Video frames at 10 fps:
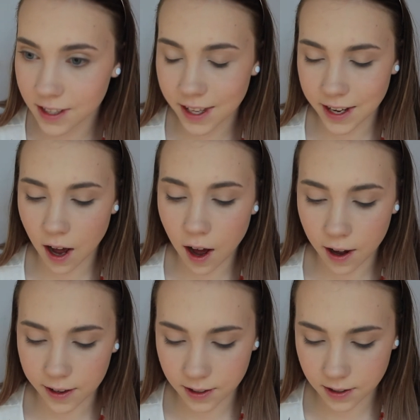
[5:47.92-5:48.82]
to think
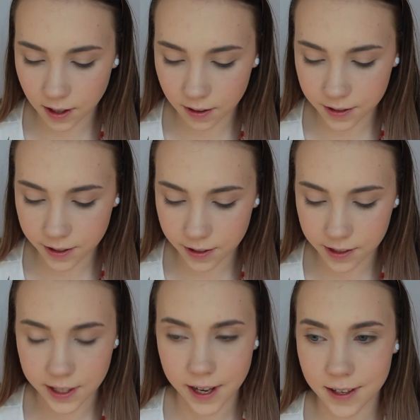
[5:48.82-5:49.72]
hard after
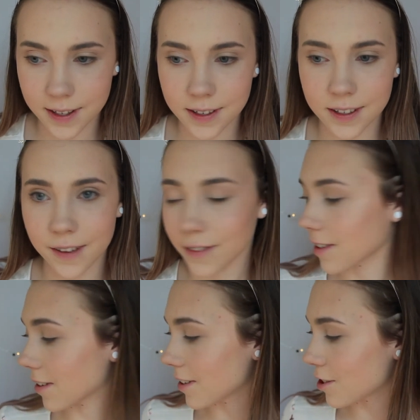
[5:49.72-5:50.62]
QCS because I've
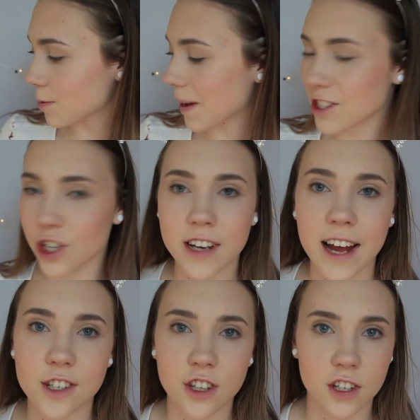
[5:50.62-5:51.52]
literally just spent two
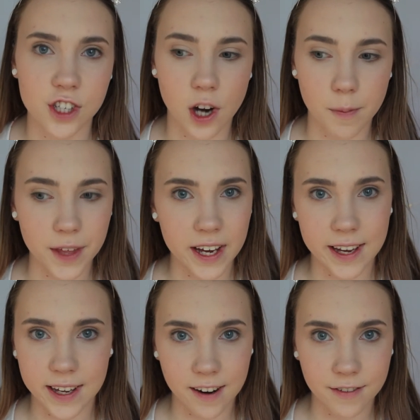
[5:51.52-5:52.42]
days non-stop
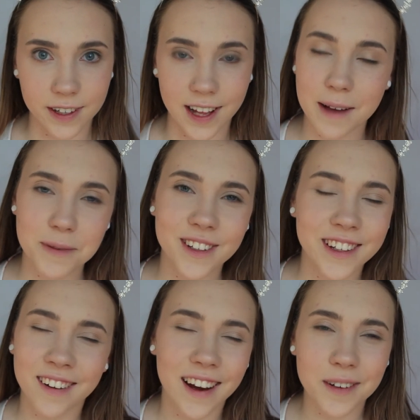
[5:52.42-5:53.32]
thinking and I feel
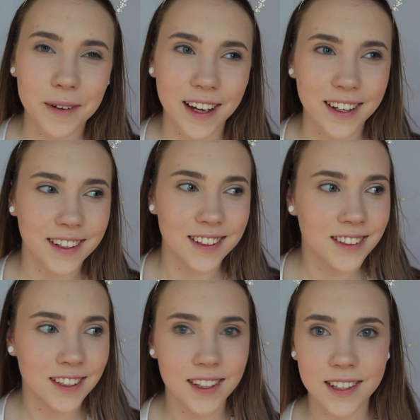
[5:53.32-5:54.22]
absolutely great about it.
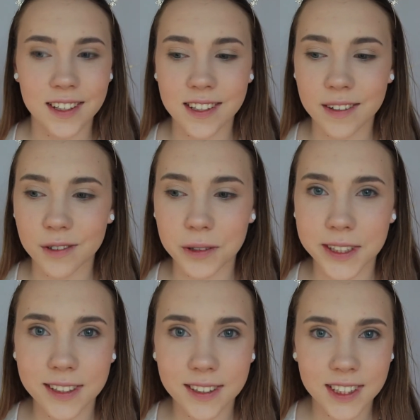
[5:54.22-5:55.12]
Doesn't everyone?